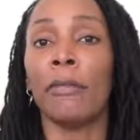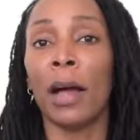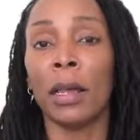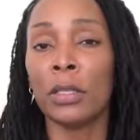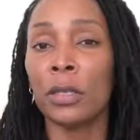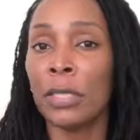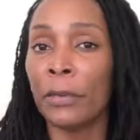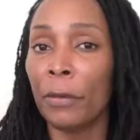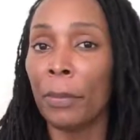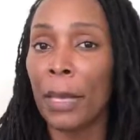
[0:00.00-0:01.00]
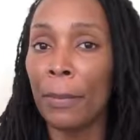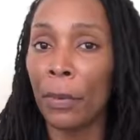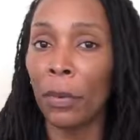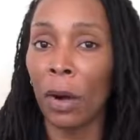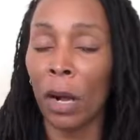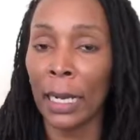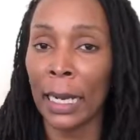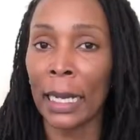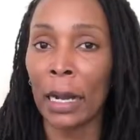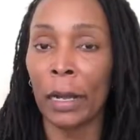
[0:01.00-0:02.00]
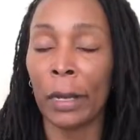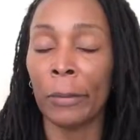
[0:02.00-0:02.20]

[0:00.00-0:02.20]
Follow some different people on it.